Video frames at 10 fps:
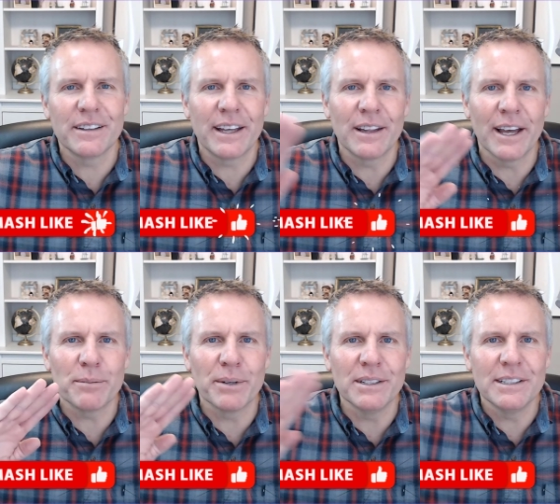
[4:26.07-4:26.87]
That
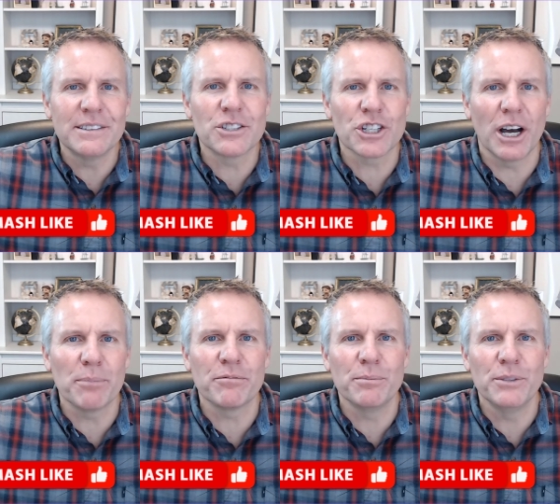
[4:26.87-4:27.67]
like button needs a
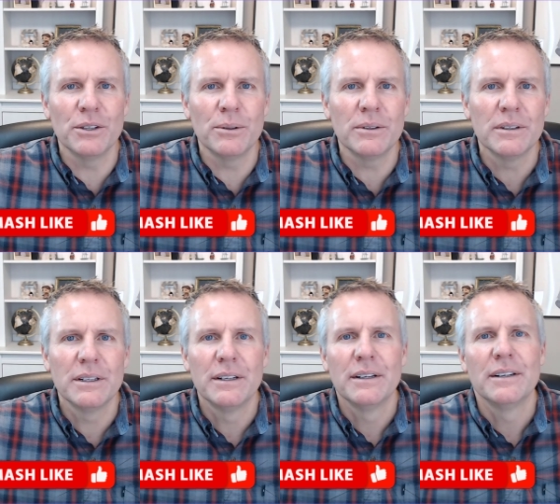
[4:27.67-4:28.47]
chop from you,
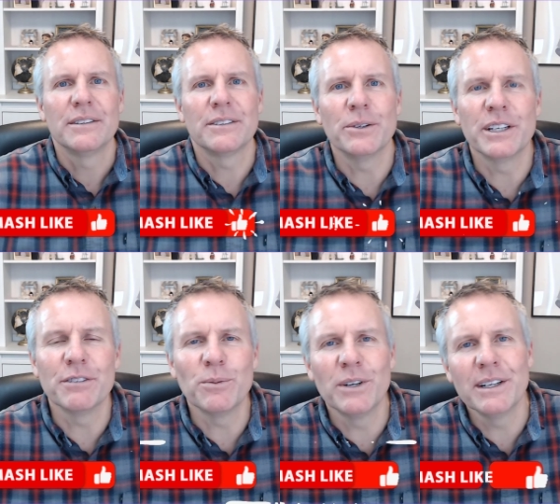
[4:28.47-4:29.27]
so give
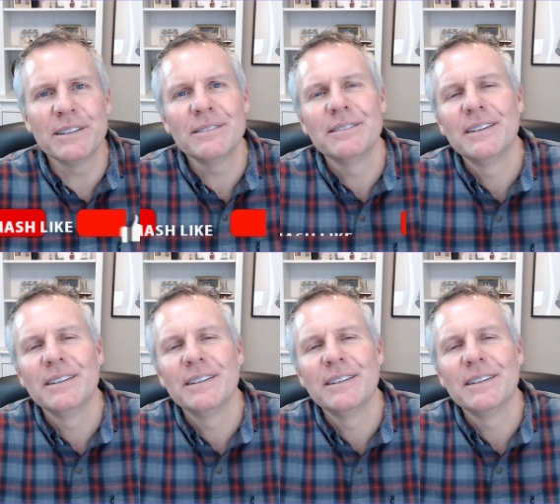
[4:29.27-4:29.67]
it one.